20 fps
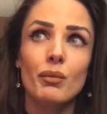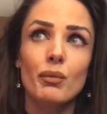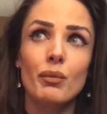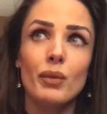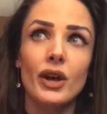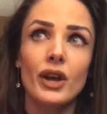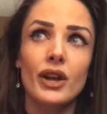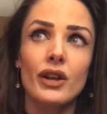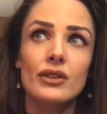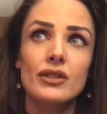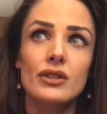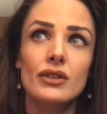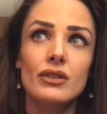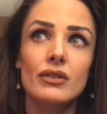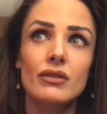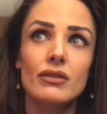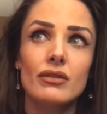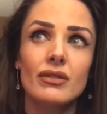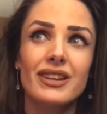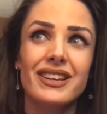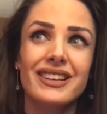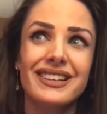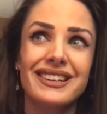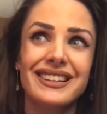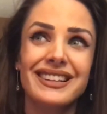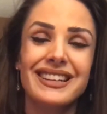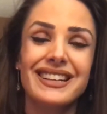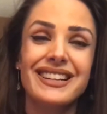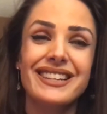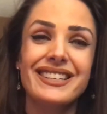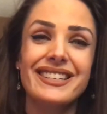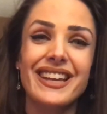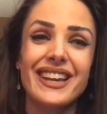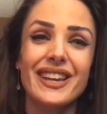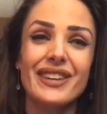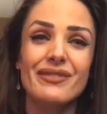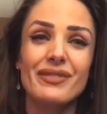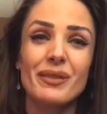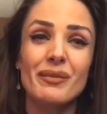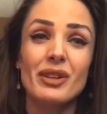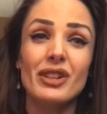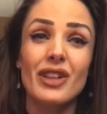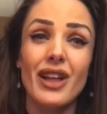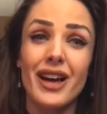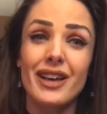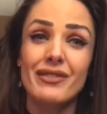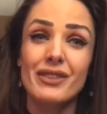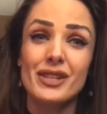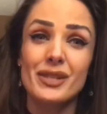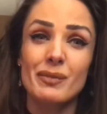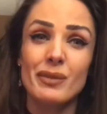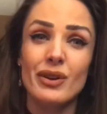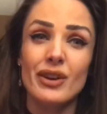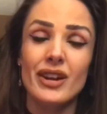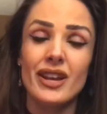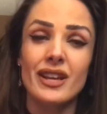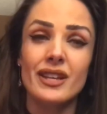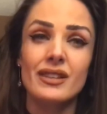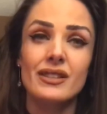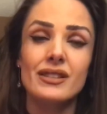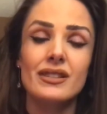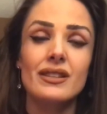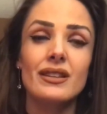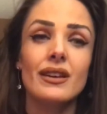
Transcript: but take it from a lot of experience,